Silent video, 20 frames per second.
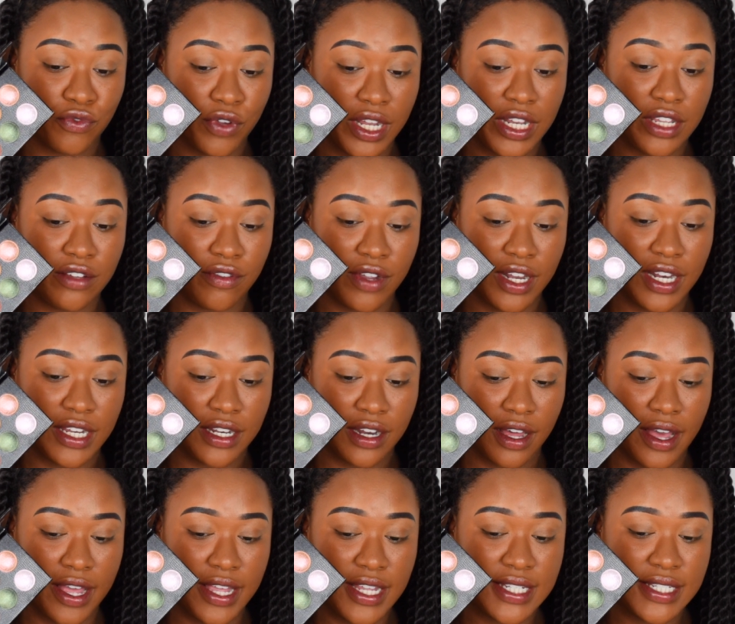really really
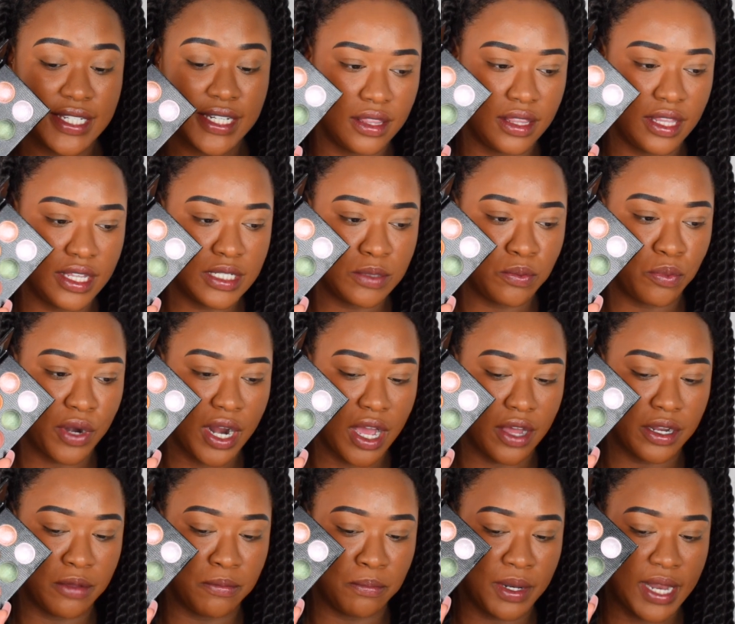nice this
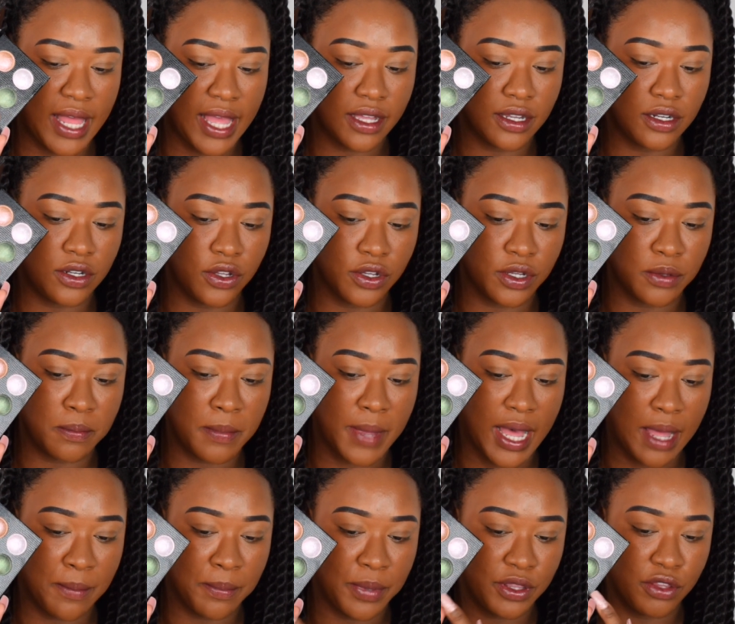brown and black look
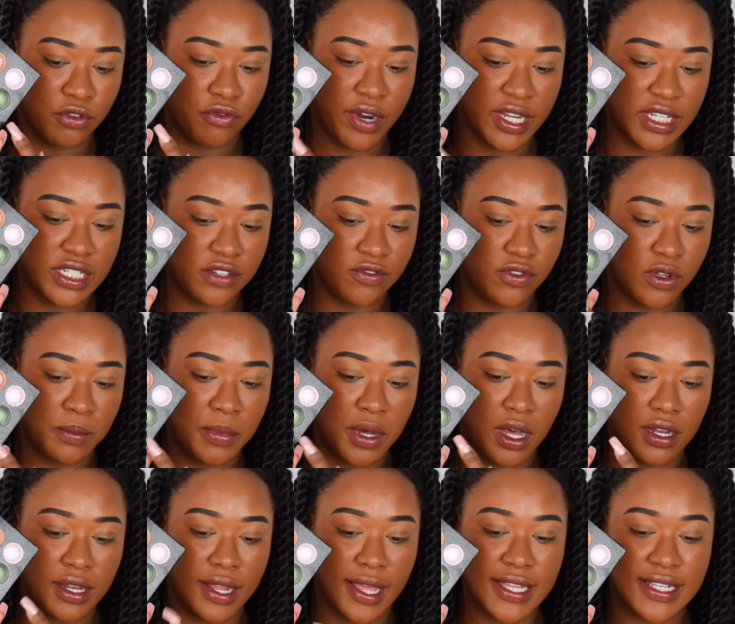matte but the rest of them
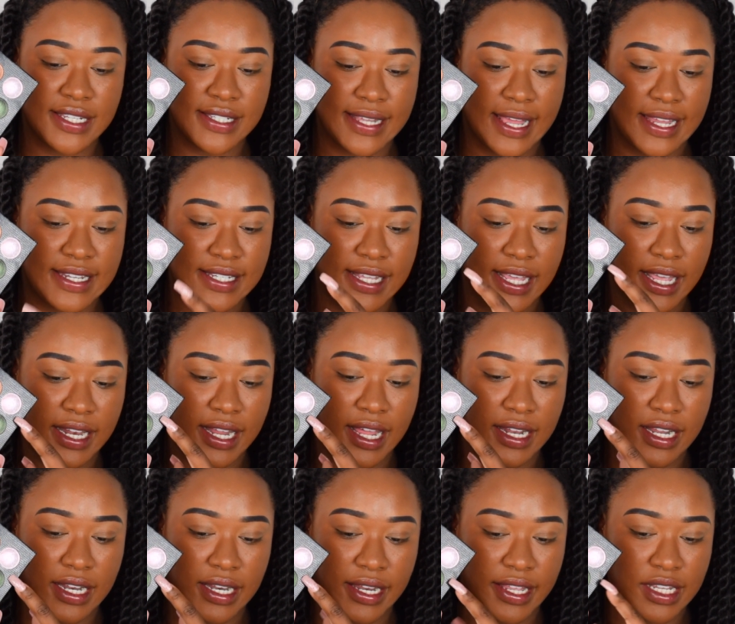are like satin
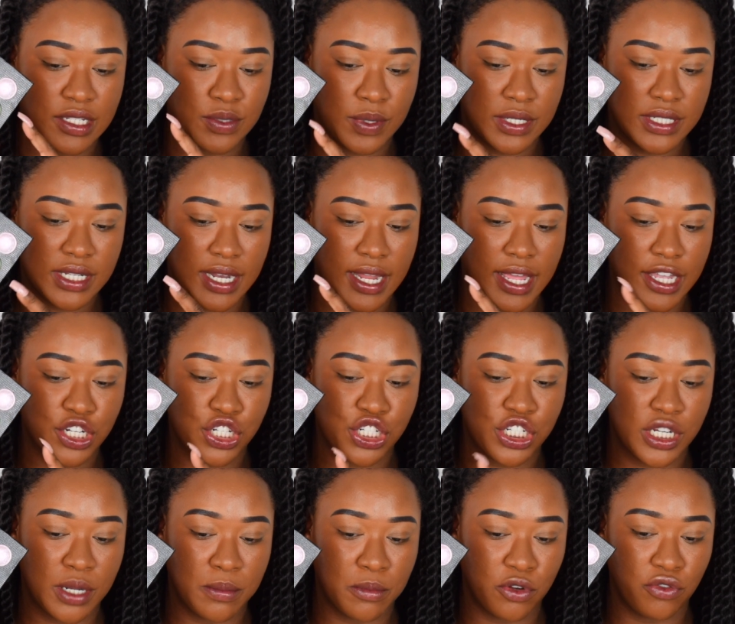and then these ones are like
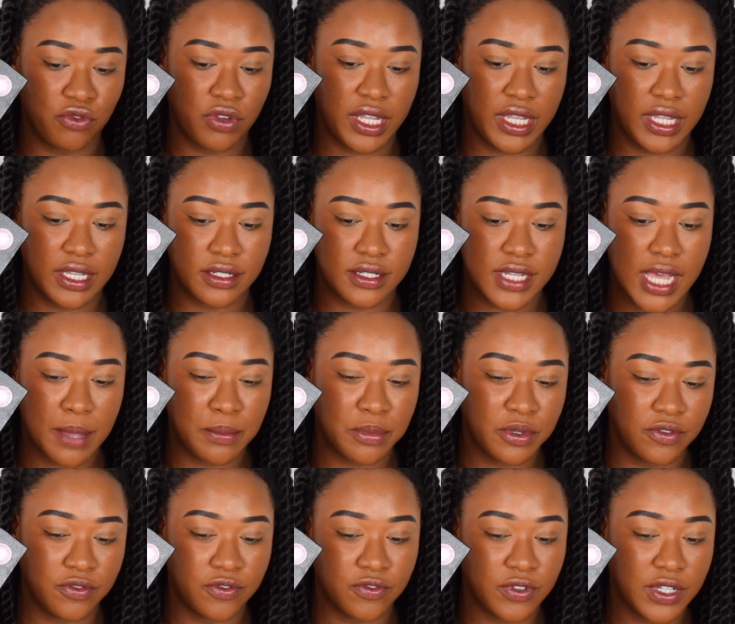shimmery
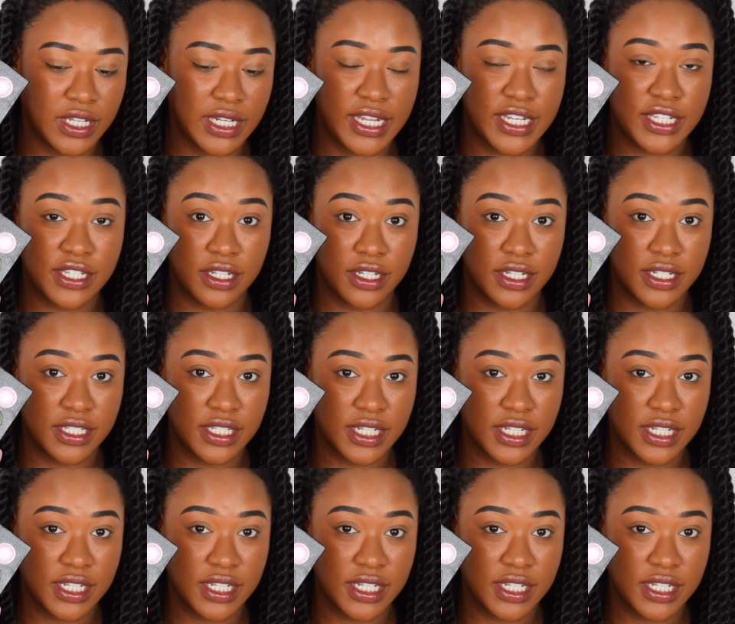type of glitters